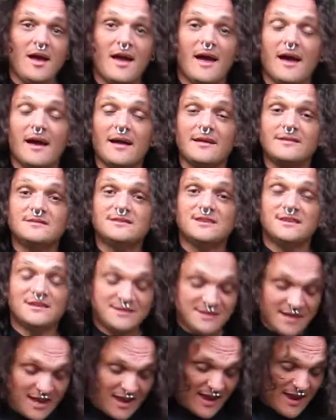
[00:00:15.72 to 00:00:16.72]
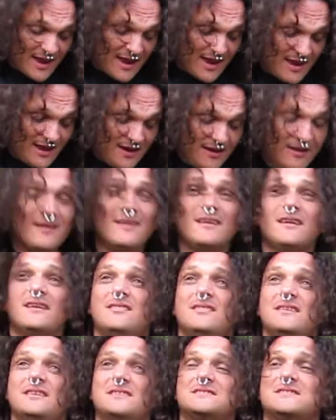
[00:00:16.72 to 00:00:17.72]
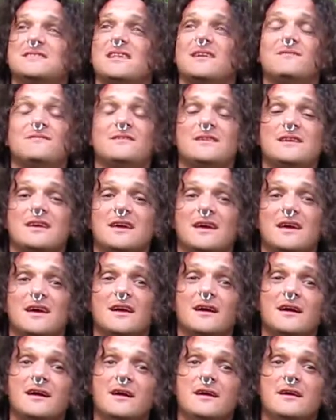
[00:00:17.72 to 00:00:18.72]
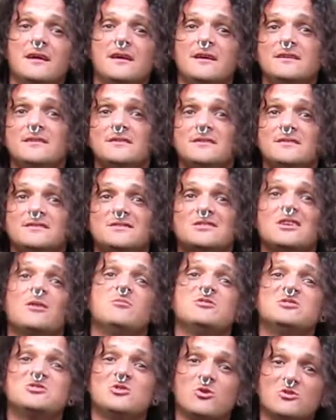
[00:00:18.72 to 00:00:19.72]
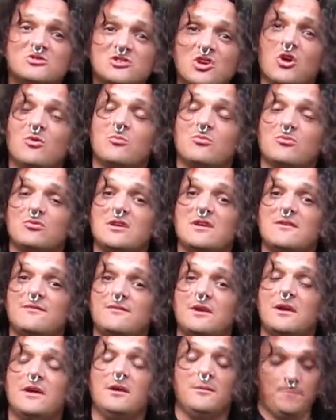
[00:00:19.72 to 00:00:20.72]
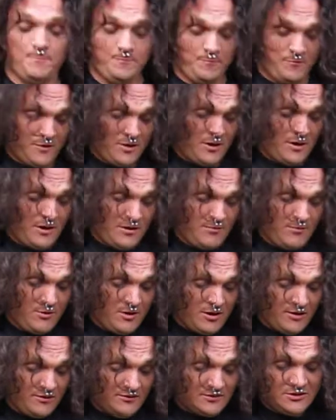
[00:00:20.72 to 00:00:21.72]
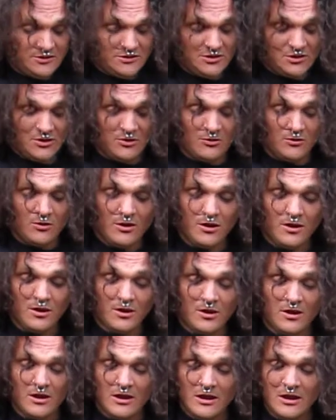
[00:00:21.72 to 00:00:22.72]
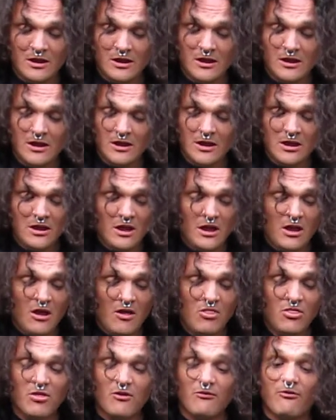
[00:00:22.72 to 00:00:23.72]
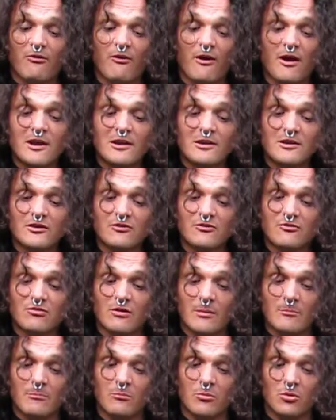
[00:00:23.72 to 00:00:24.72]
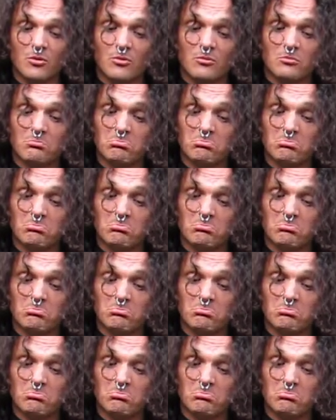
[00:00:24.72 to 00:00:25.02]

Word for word: and today, in this lovely uh, summer's October evening, I'm going to do the Violet Crumble,